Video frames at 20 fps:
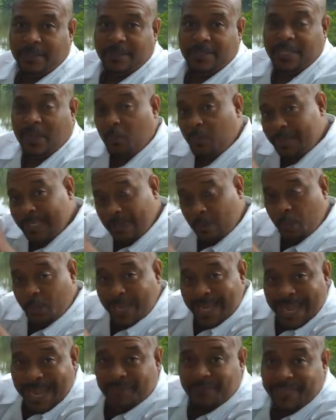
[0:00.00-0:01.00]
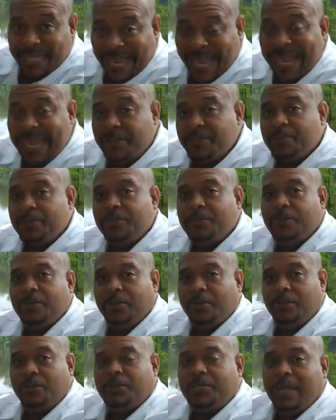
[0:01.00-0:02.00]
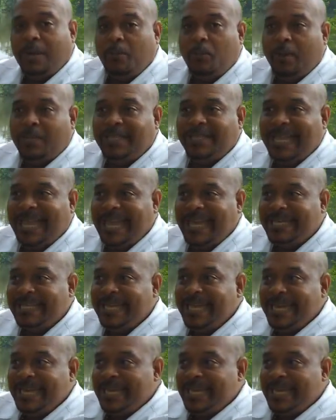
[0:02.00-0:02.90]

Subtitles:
Someone that we have to answer to, someone that